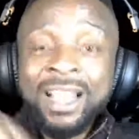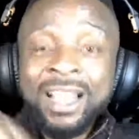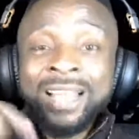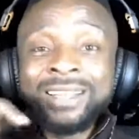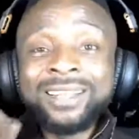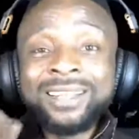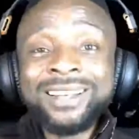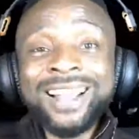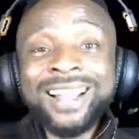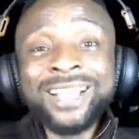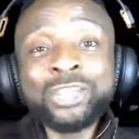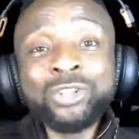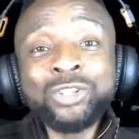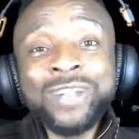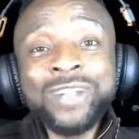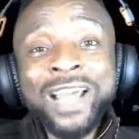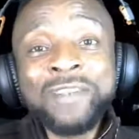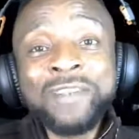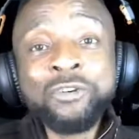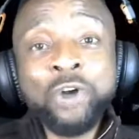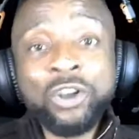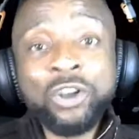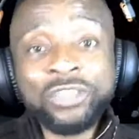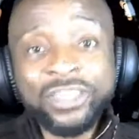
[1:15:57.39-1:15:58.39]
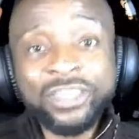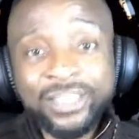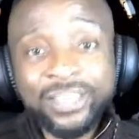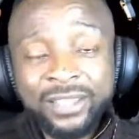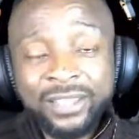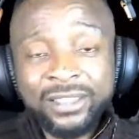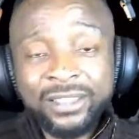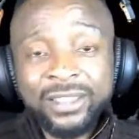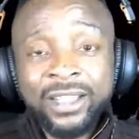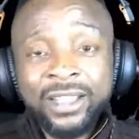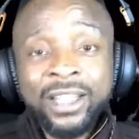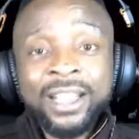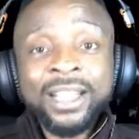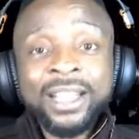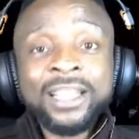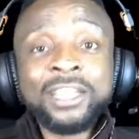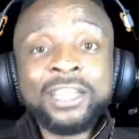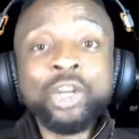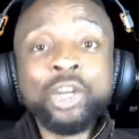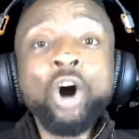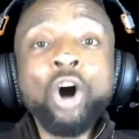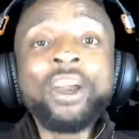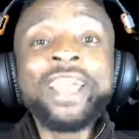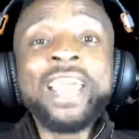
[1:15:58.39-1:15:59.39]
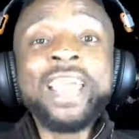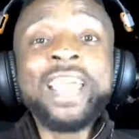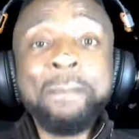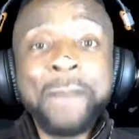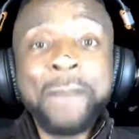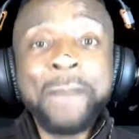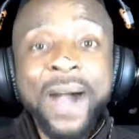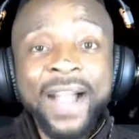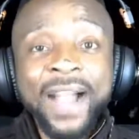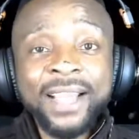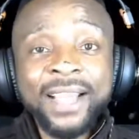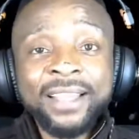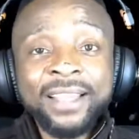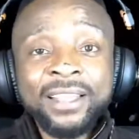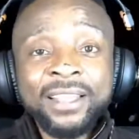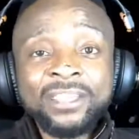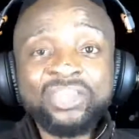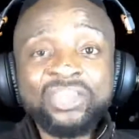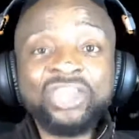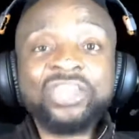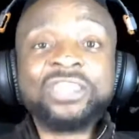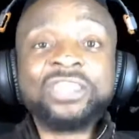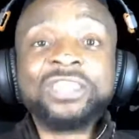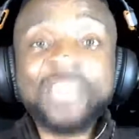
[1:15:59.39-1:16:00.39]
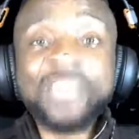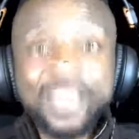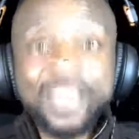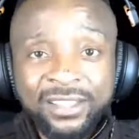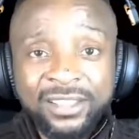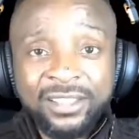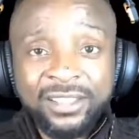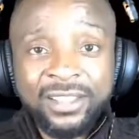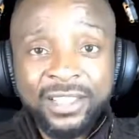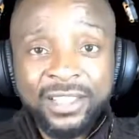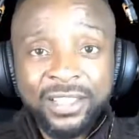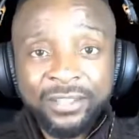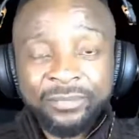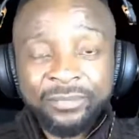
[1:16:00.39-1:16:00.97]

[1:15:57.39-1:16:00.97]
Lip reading: the national nonsense. They all came back disgraced.